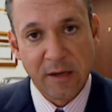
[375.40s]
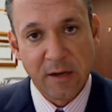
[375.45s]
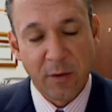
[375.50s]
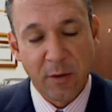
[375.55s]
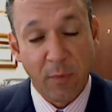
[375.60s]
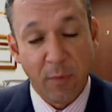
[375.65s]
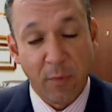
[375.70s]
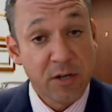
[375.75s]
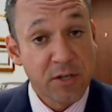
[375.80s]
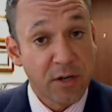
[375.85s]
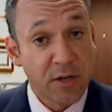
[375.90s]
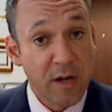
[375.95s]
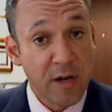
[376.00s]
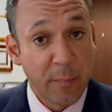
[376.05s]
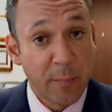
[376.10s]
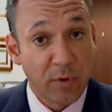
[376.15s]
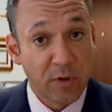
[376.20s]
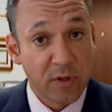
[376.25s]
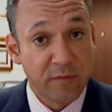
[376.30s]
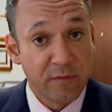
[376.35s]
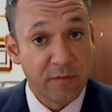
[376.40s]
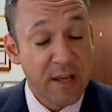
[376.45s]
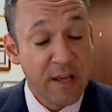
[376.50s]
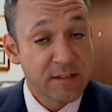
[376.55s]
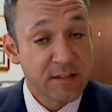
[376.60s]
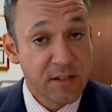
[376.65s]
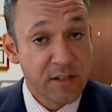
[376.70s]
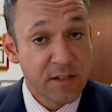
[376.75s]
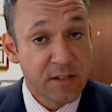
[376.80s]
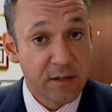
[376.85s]
March or April of
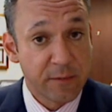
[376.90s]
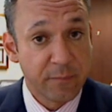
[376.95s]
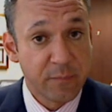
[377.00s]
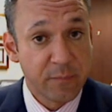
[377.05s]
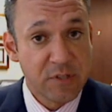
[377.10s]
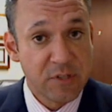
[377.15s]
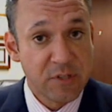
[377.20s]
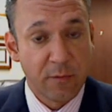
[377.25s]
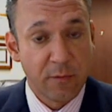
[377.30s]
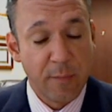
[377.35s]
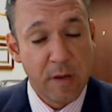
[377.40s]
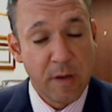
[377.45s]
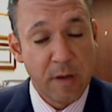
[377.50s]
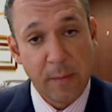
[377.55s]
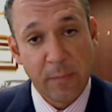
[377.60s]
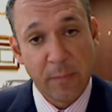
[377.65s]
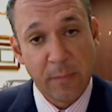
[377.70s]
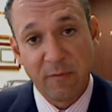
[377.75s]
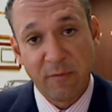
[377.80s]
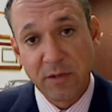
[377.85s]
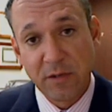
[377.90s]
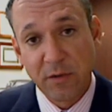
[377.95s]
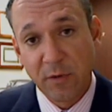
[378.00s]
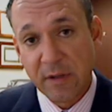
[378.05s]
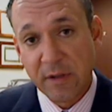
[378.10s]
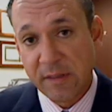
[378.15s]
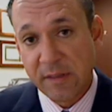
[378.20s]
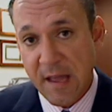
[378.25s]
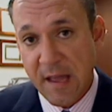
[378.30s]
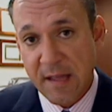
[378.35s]
next year. So many people have been
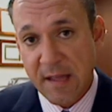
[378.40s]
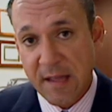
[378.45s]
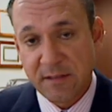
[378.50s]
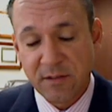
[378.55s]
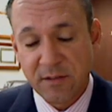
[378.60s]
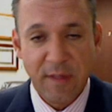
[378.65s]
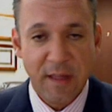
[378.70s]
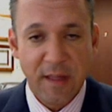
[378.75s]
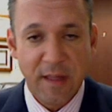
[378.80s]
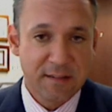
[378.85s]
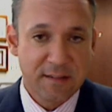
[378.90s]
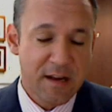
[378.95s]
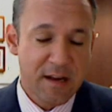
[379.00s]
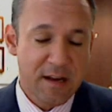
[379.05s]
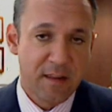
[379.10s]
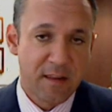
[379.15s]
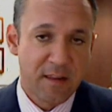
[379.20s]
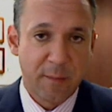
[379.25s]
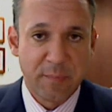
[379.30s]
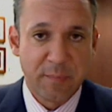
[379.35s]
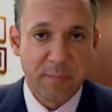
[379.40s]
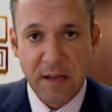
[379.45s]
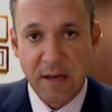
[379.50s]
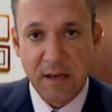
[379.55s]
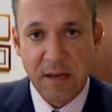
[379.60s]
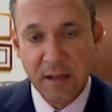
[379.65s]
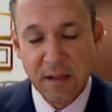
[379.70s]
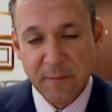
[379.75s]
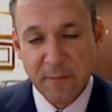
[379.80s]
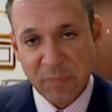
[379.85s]
doing that. So that's kind of the
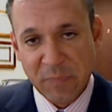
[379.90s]
update.